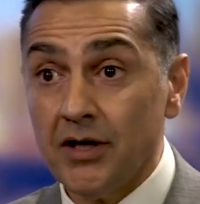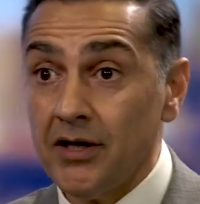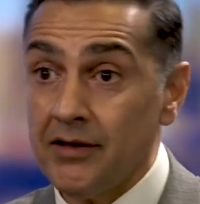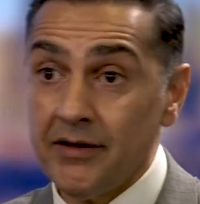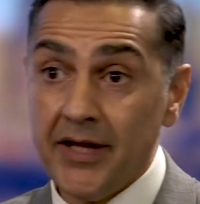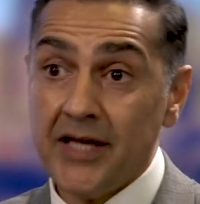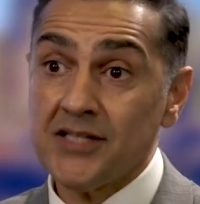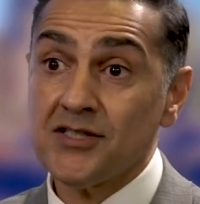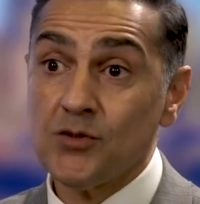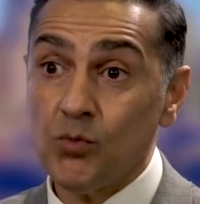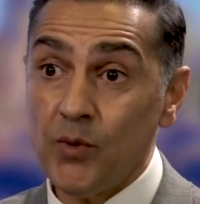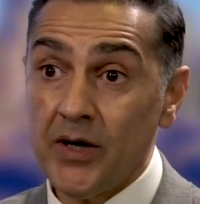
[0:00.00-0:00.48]
and
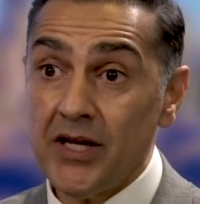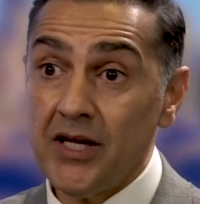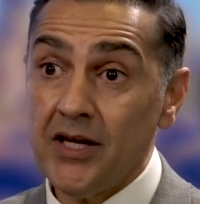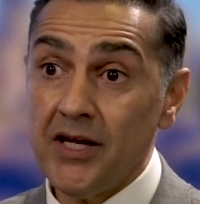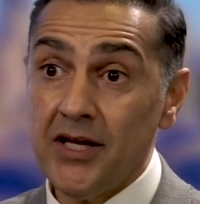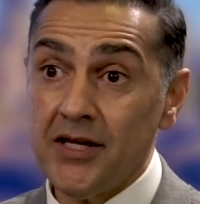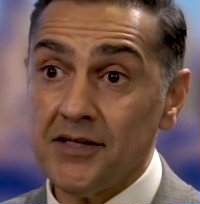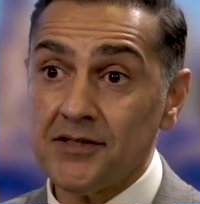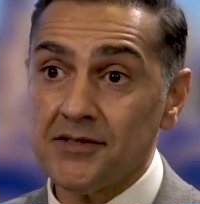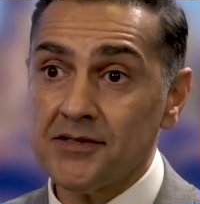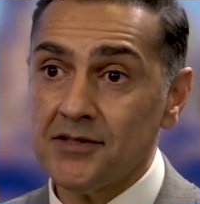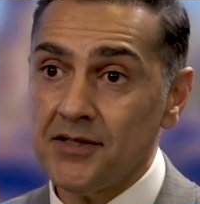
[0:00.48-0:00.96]
that's the way it
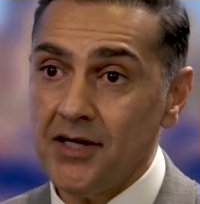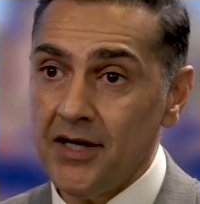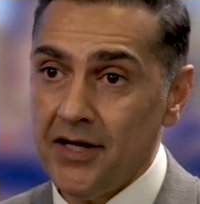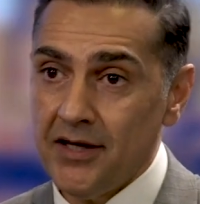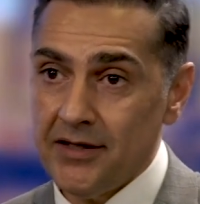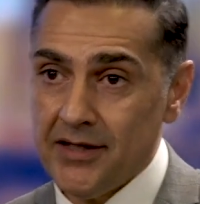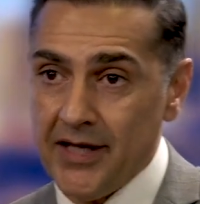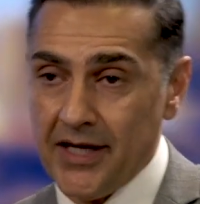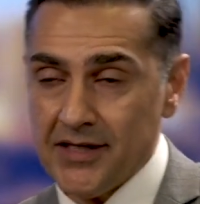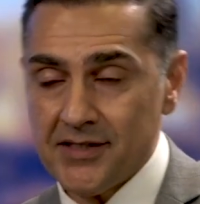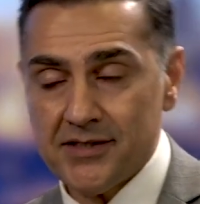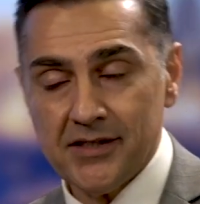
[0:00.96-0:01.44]
is.
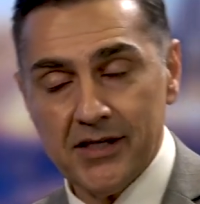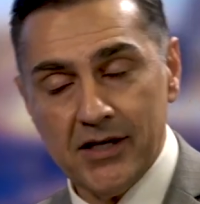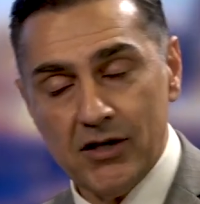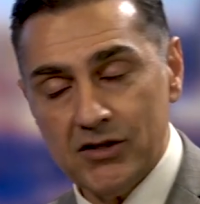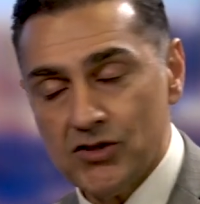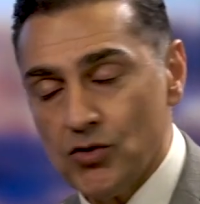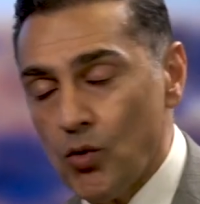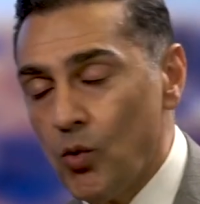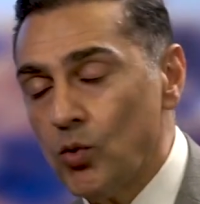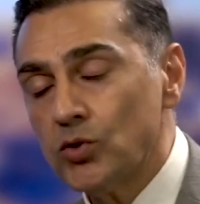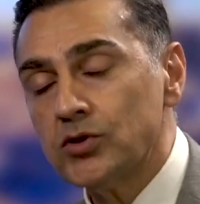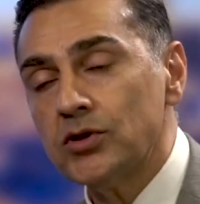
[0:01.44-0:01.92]
Yes,
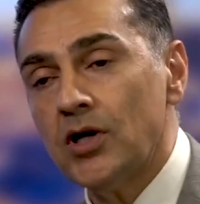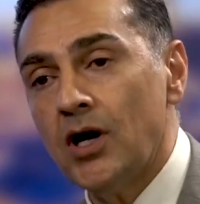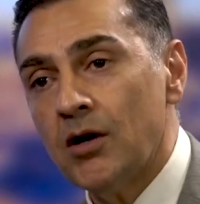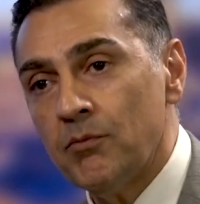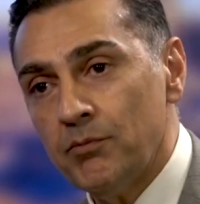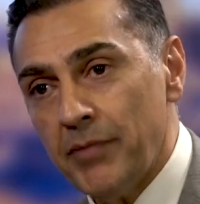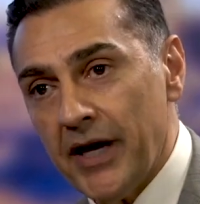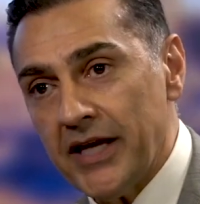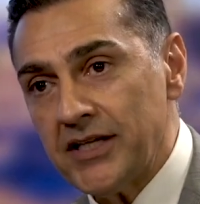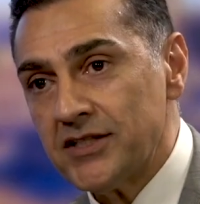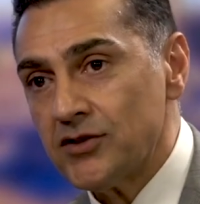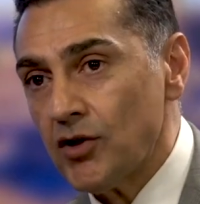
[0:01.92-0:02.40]
it's all
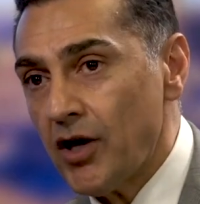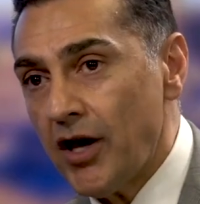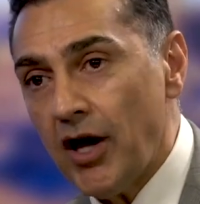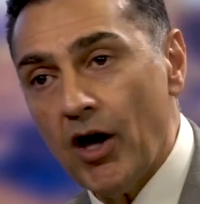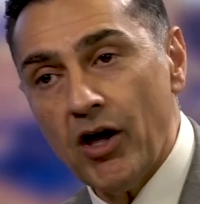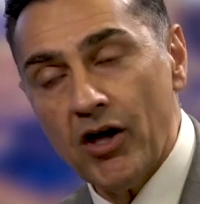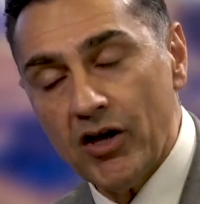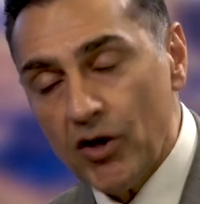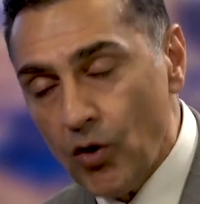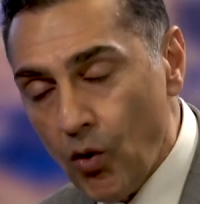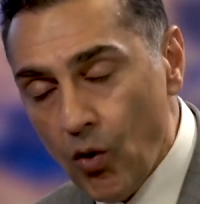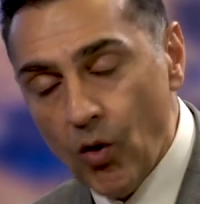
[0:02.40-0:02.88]
time-based.
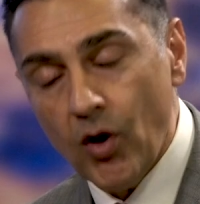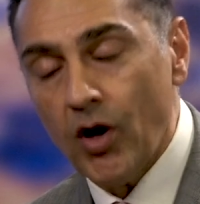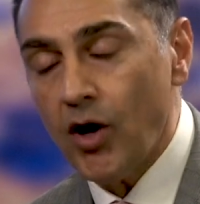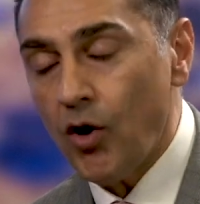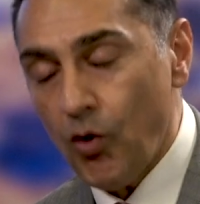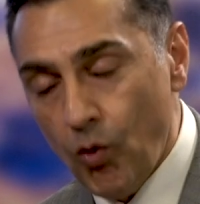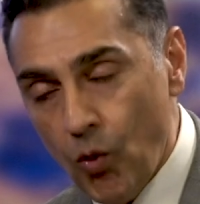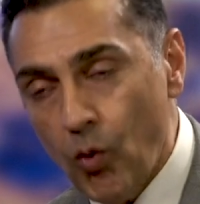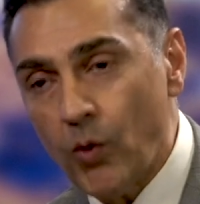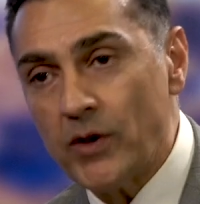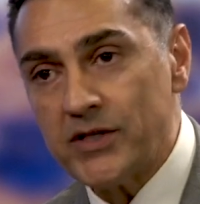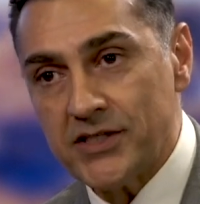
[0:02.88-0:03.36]
It
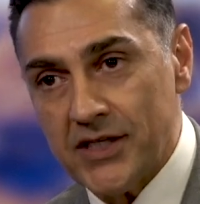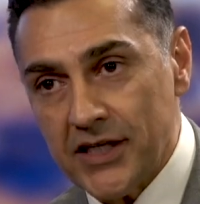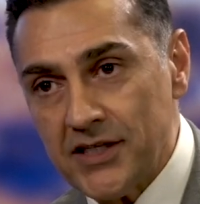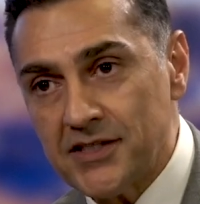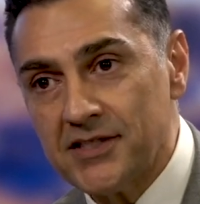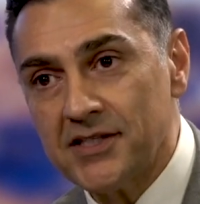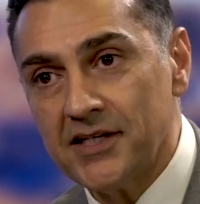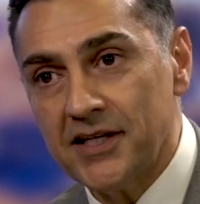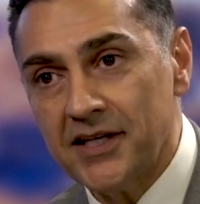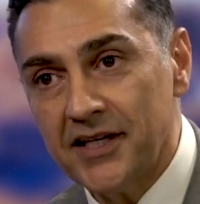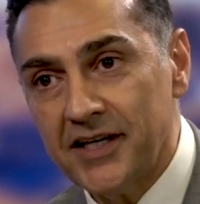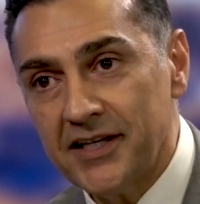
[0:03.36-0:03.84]
always
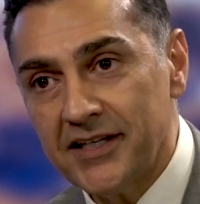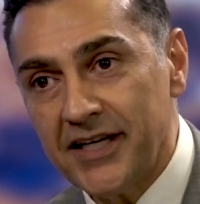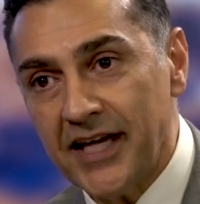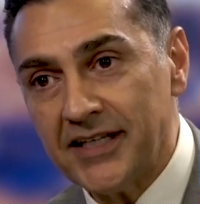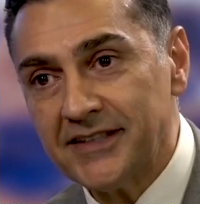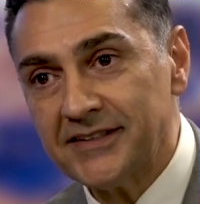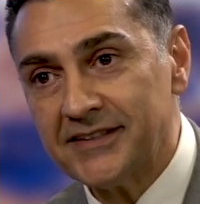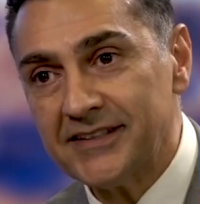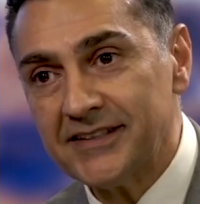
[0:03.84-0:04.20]
is. Yes.